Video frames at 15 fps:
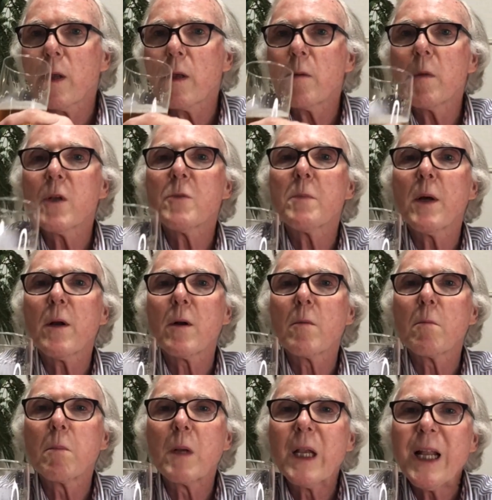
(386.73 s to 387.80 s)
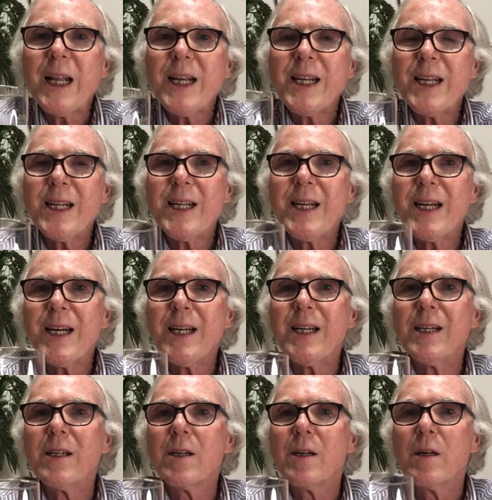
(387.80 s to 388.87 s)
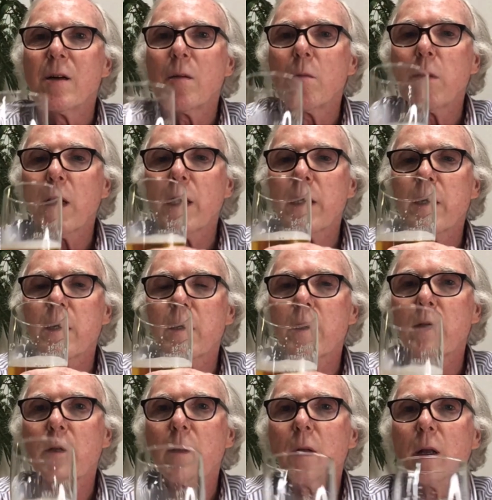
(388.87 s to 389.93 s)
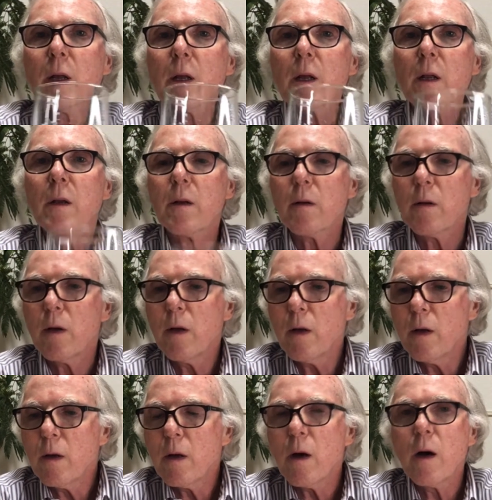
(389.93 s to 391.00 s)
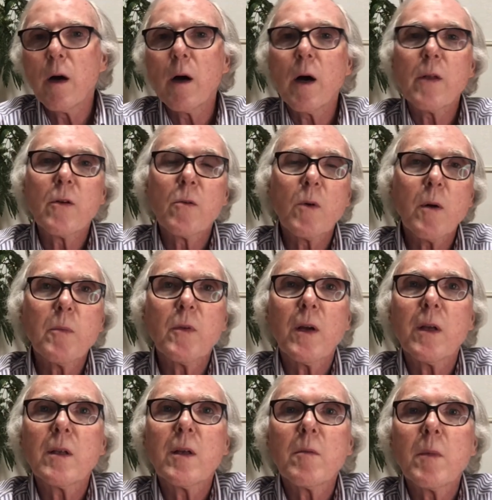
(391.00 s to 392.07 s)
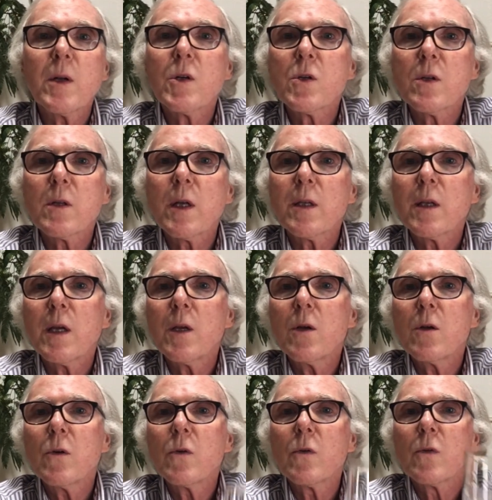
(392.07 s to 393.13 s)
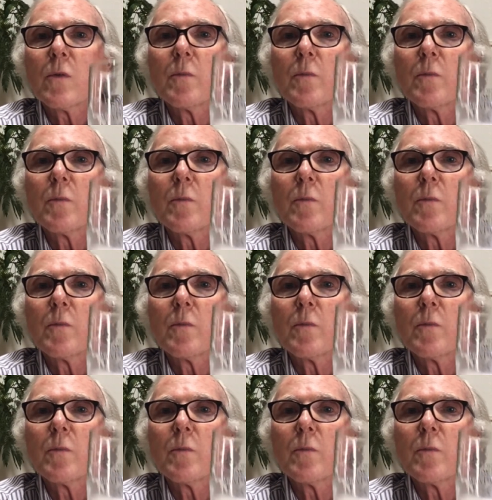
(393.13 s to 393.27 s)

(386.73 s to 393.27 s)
much better blended. And on their website they mentioned that they use